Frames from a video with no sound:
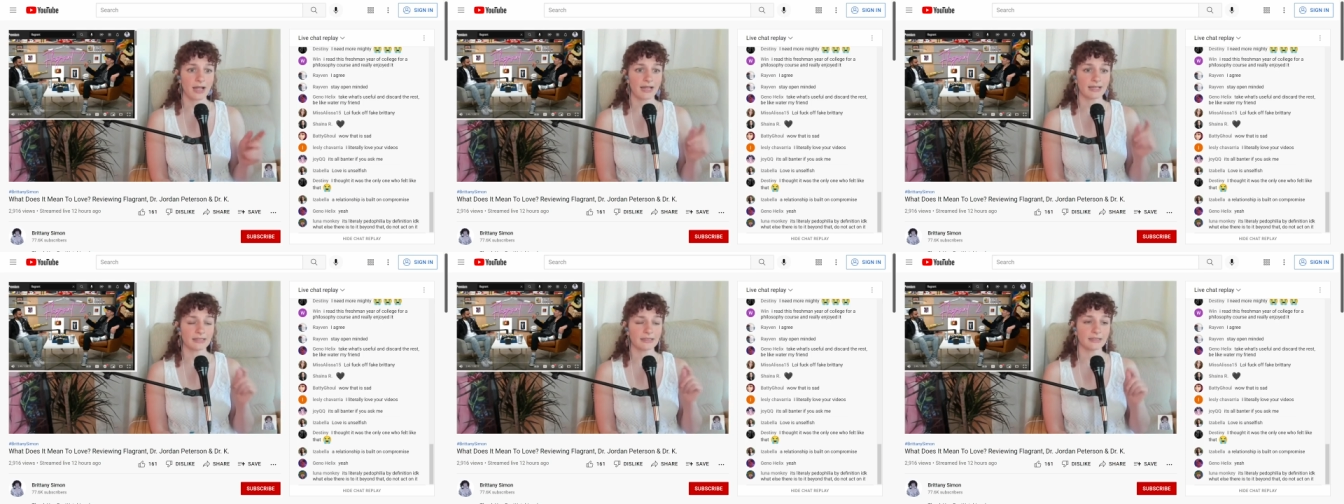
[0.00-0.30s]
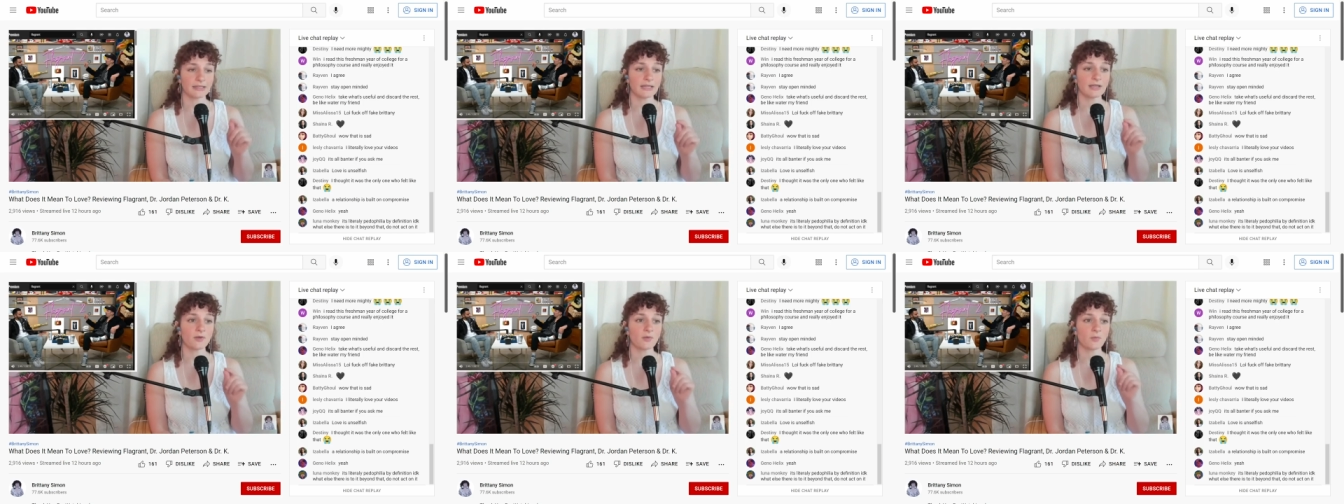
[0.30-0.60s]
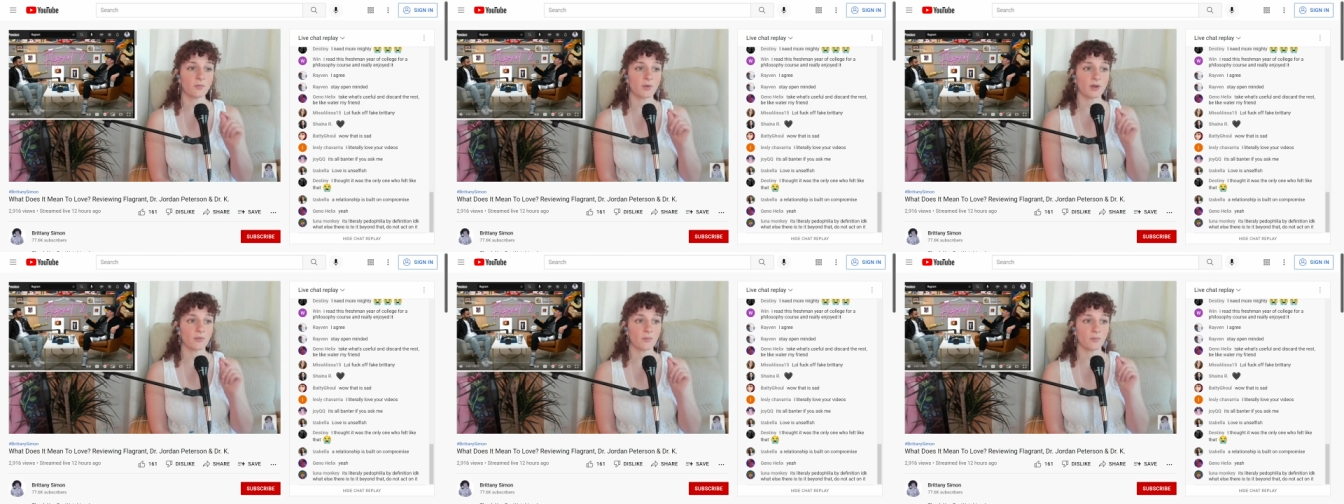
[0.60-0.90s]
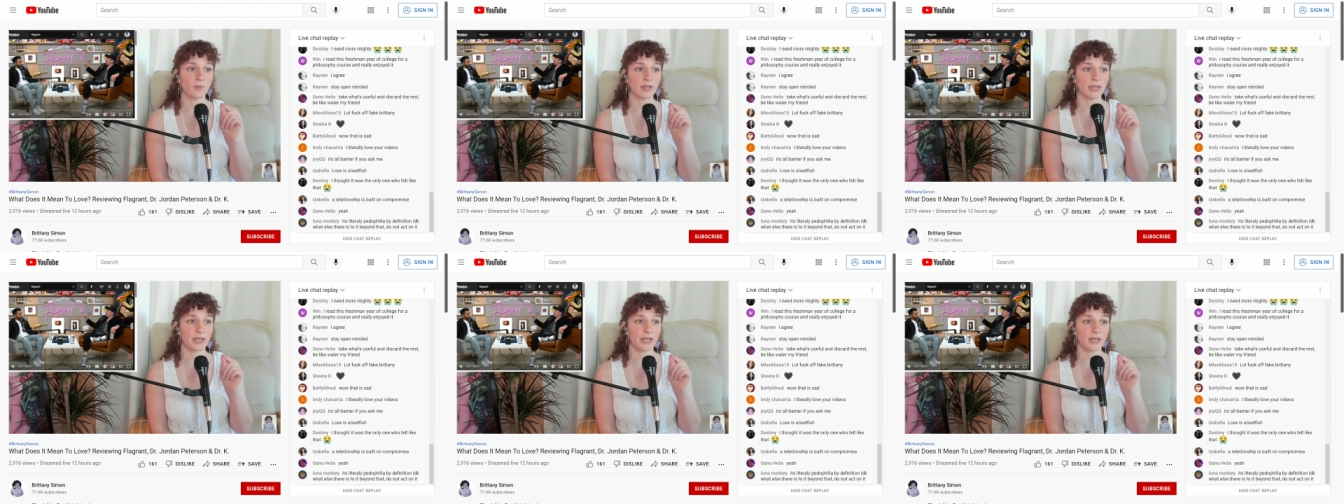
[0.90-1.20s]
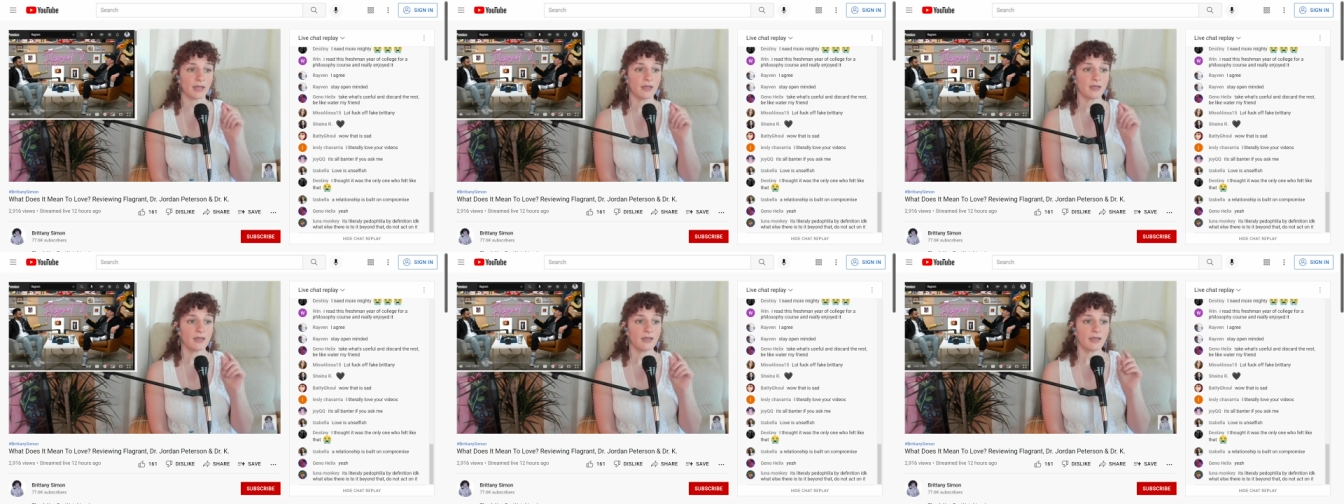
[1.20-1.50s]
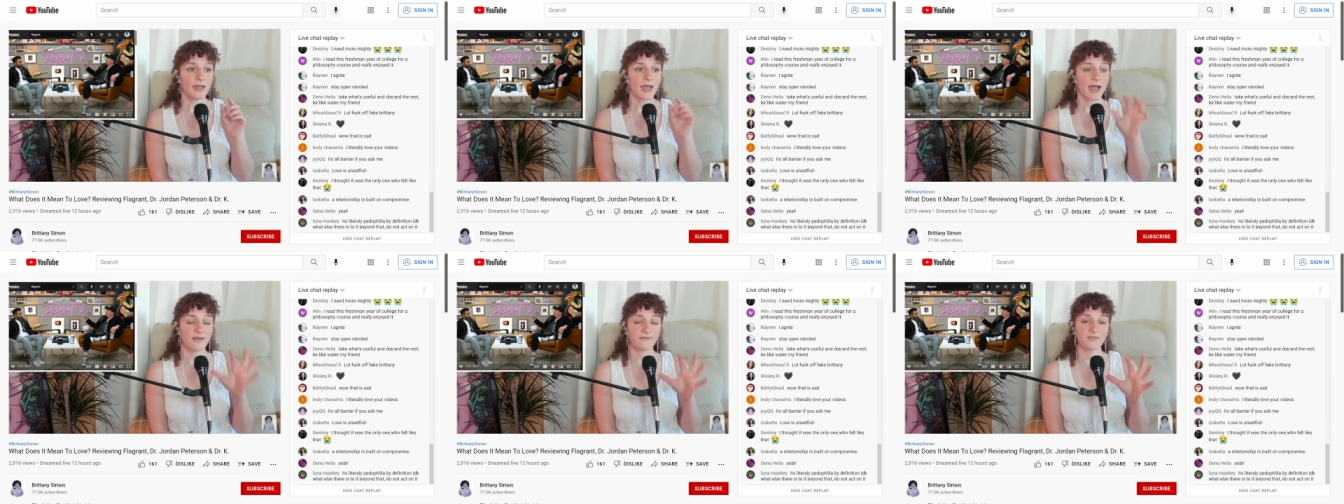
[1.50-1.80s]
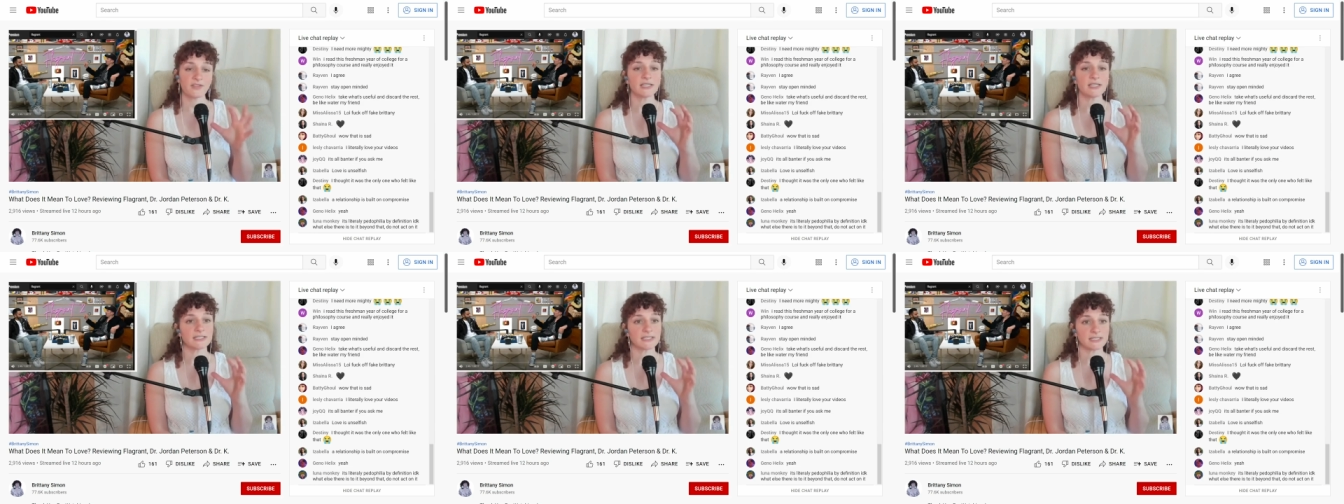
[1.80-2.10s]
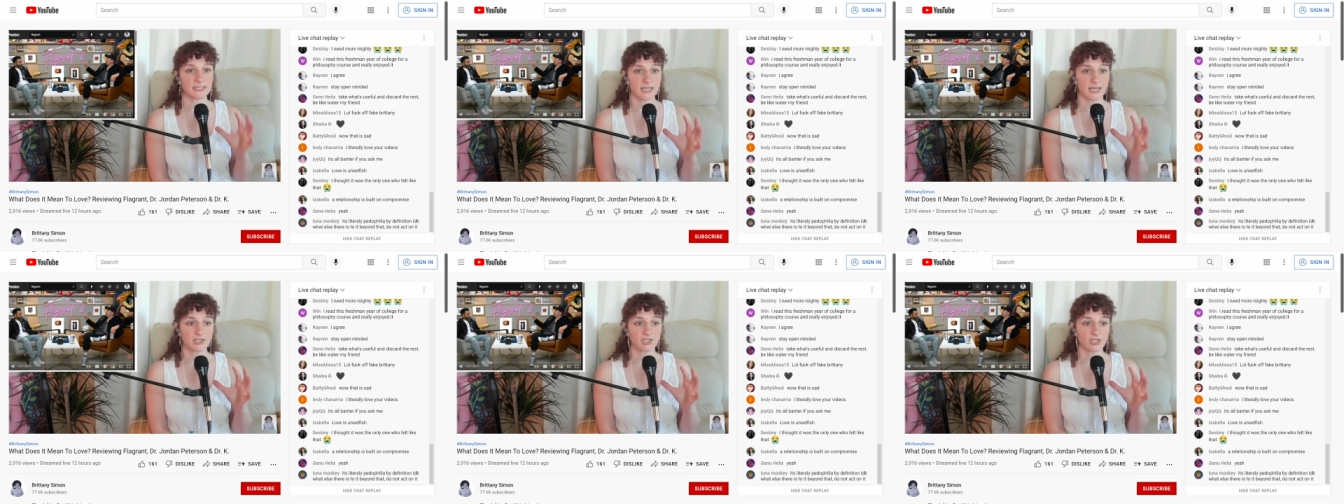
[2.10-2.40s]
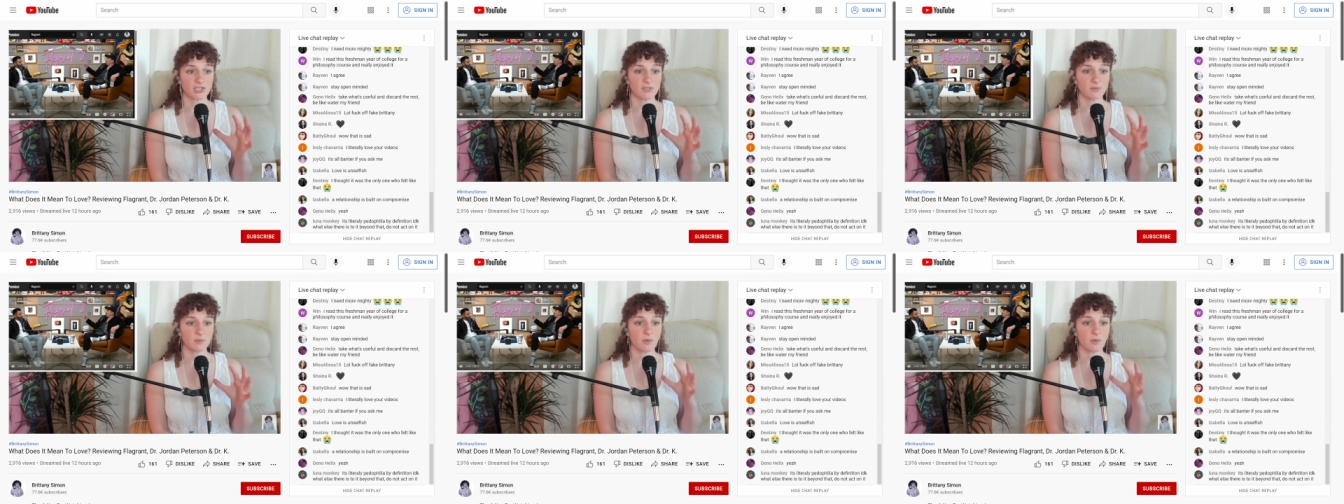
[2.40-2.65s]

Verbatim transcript: I think when we have these discussions,